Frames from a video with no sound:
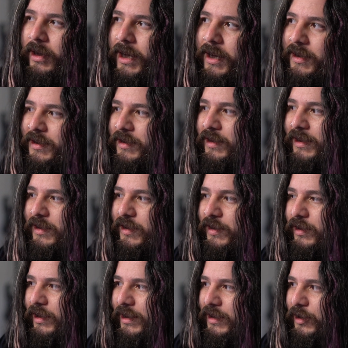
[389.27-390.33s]
And it's
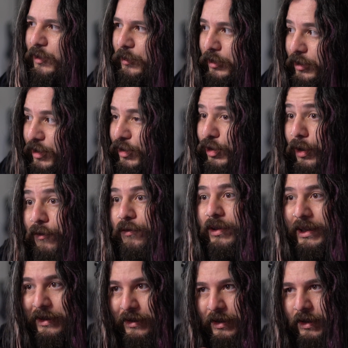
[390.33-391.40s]
it's it's stuff
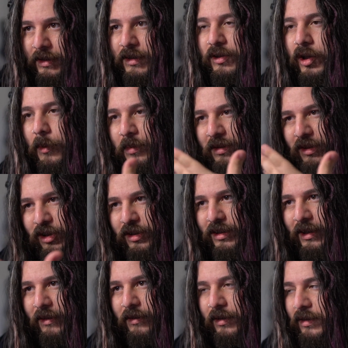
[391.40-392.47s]
like this, it's compositions
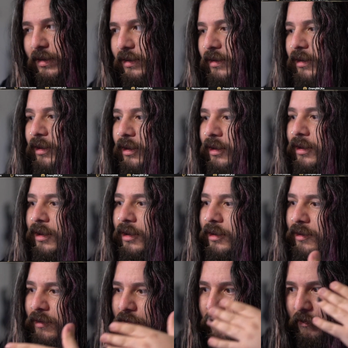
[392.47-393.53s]
like this
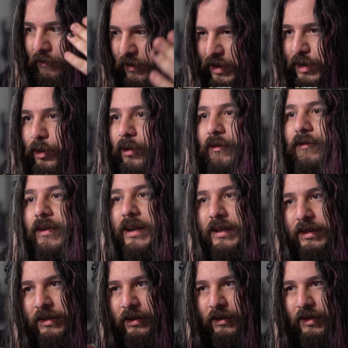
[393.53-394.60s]
from
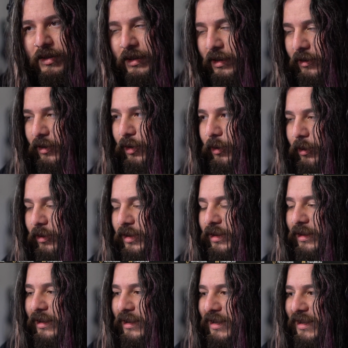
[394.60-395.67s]
Viscerafest and and
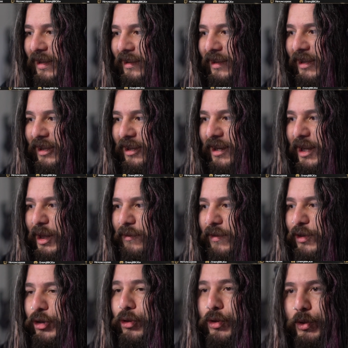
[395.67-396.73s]
others is that like it kind of
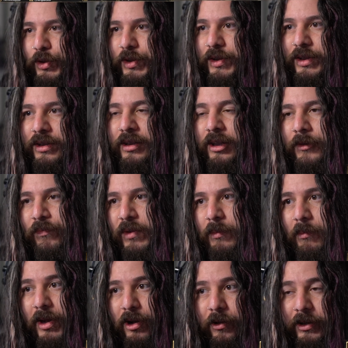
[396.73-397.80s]
introduces
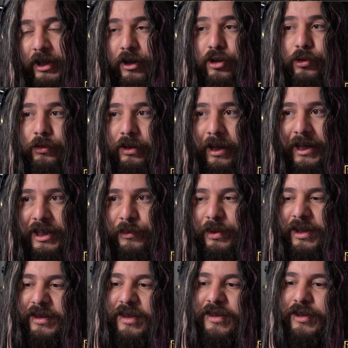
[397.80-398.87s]
metal in a new light
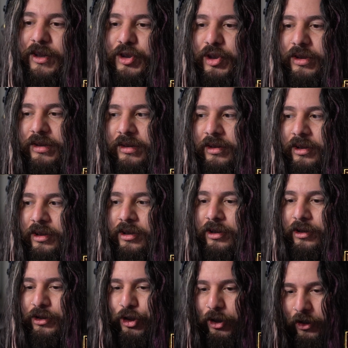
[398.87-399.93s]
because it's not just
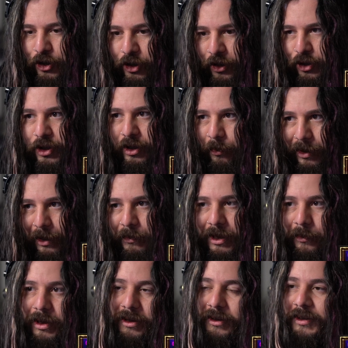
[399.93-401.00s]
chug chug chug bang
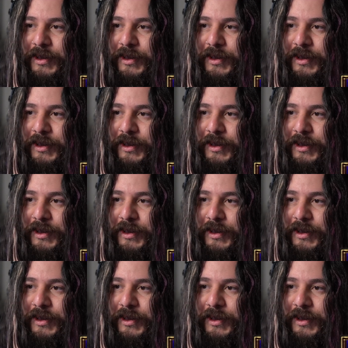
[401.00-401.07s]
bang bang.